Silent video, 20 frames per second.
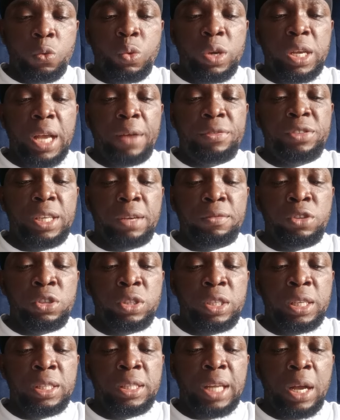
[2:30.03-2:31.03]
we have
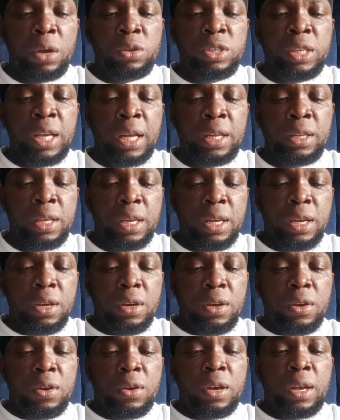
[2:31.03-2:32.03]

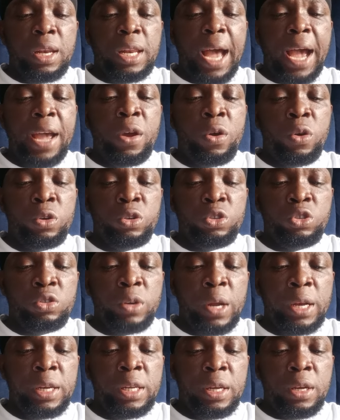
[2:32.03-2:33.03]

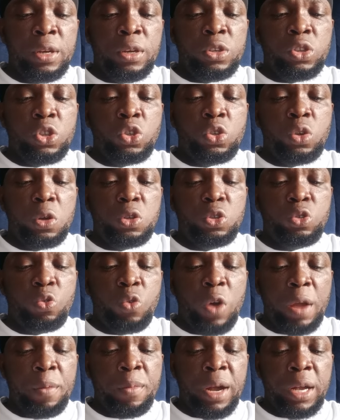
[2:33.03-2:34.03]
17,900
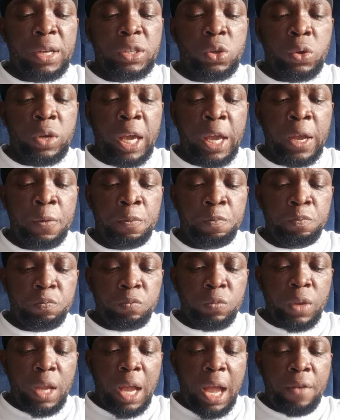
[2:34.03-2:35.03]
subscribers okay
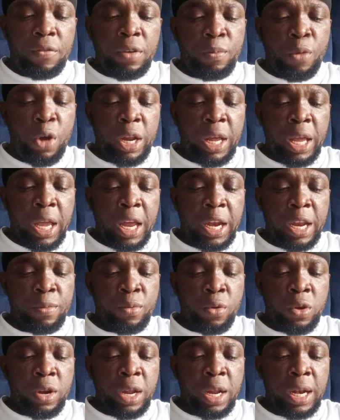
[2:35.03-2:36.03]
everybody in
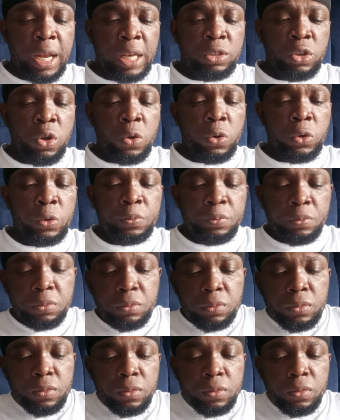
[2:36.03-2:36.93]
the building let's go